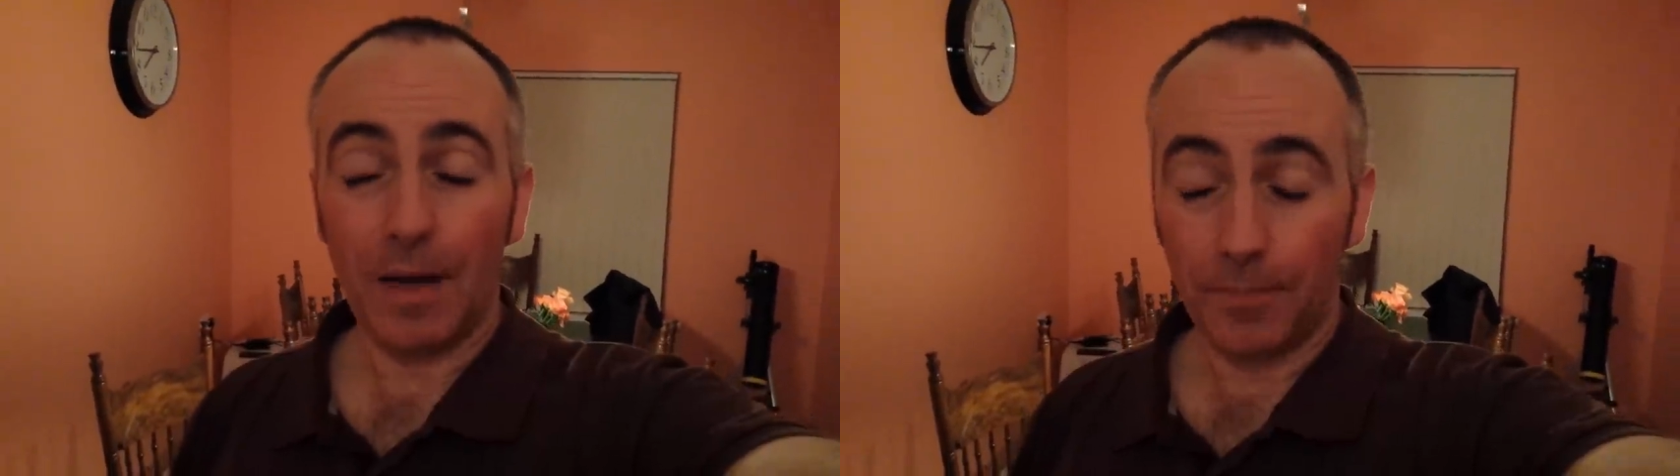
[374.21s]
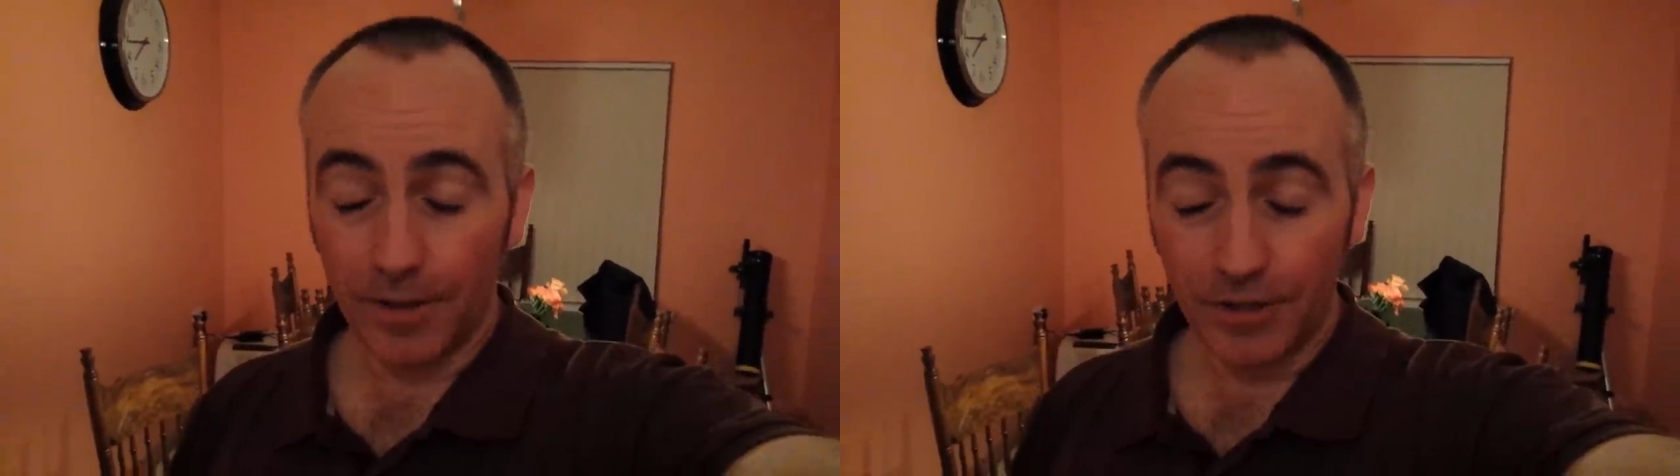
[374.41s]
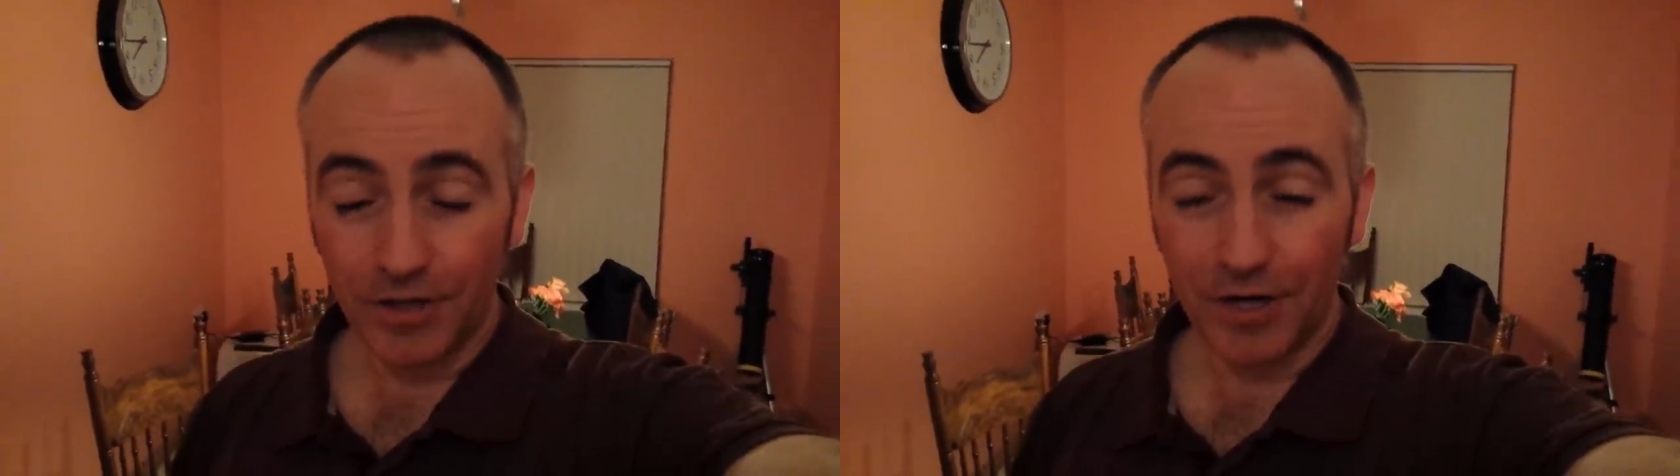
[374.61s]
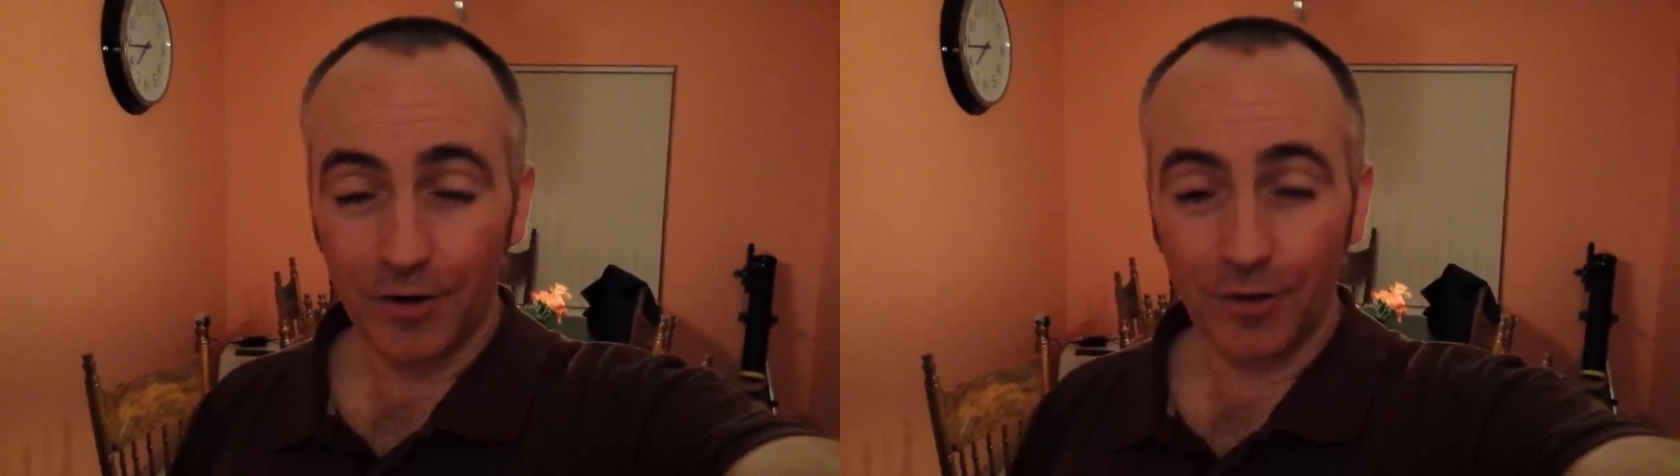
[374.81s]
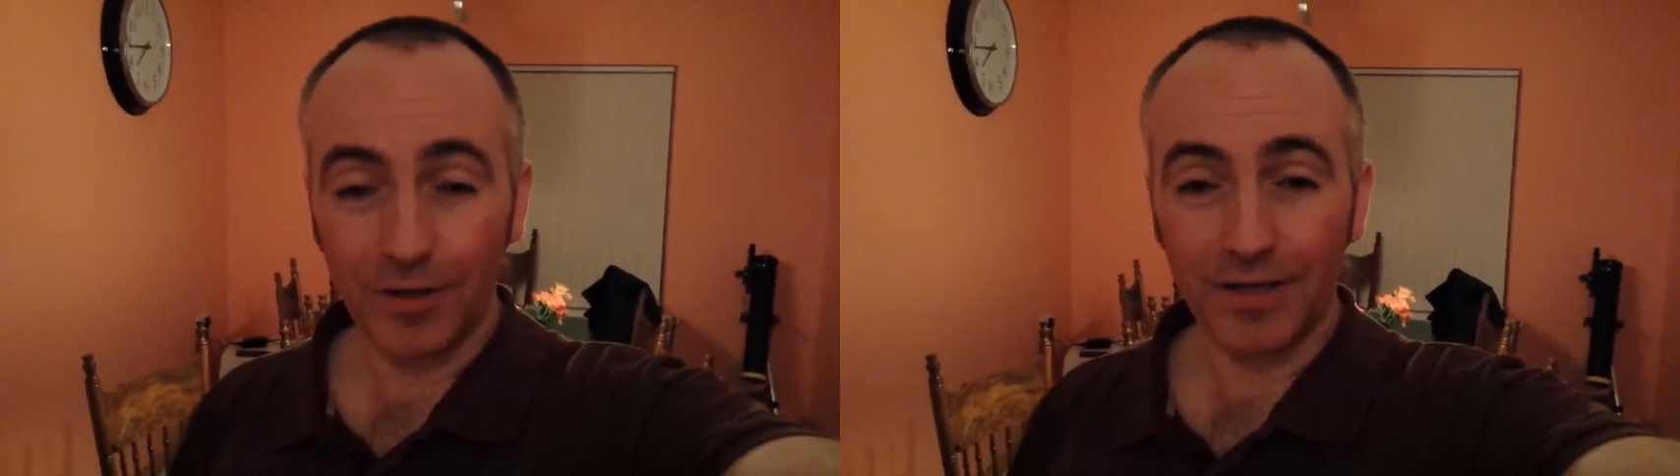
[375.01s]
I appreciate
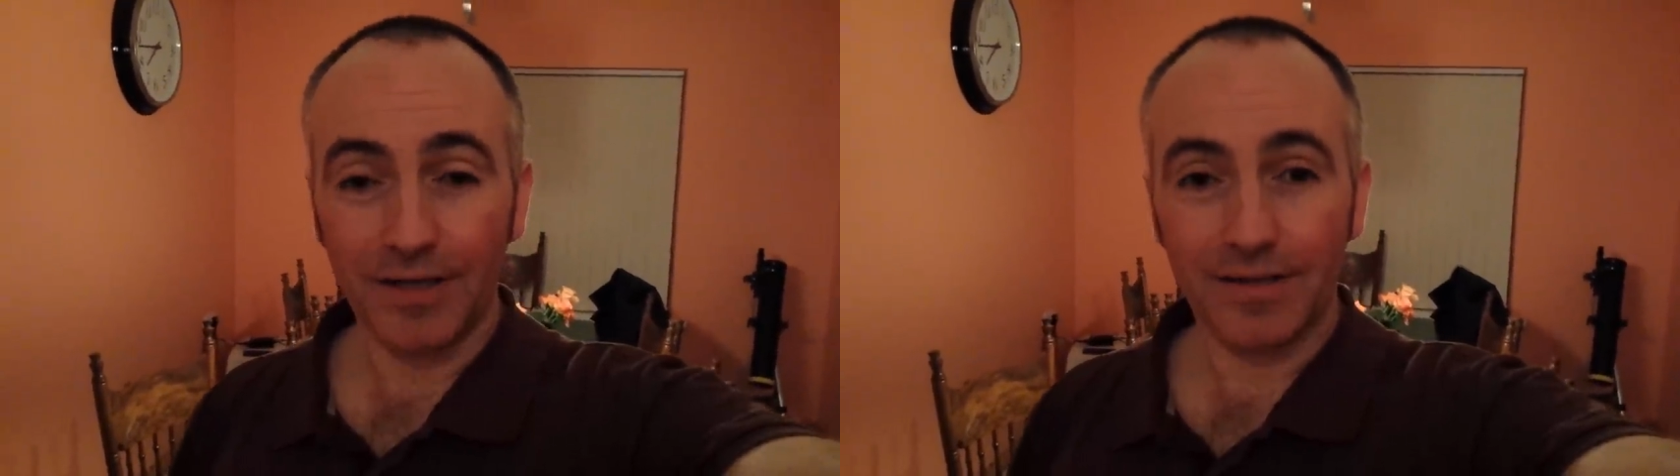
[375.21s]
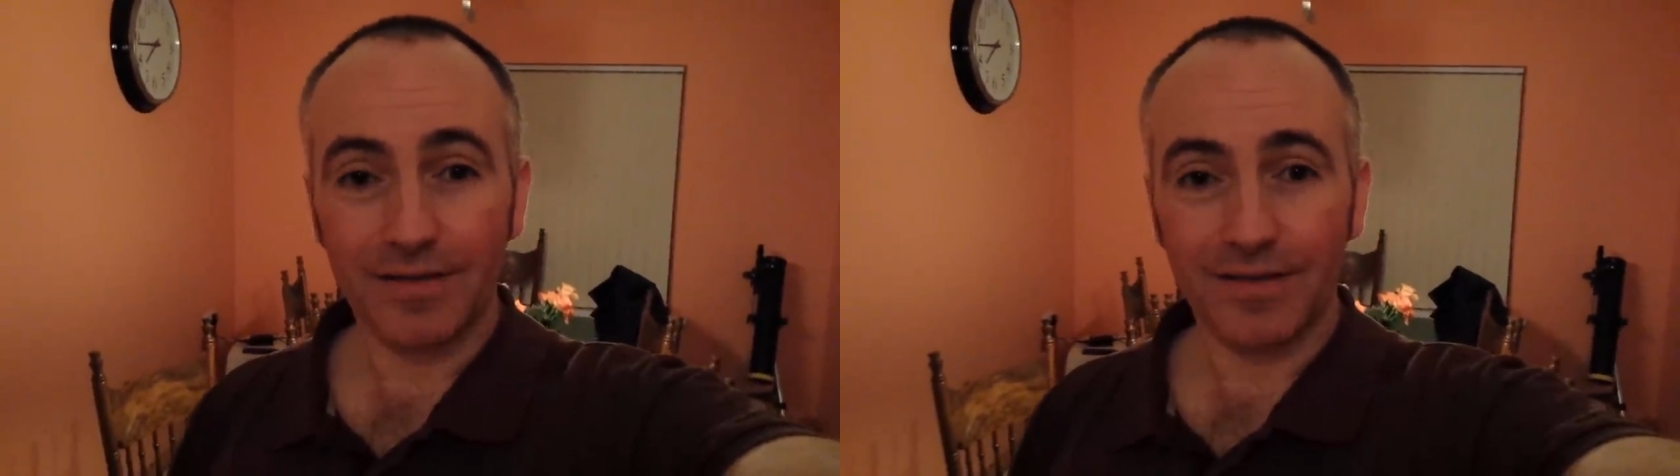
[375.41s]
all the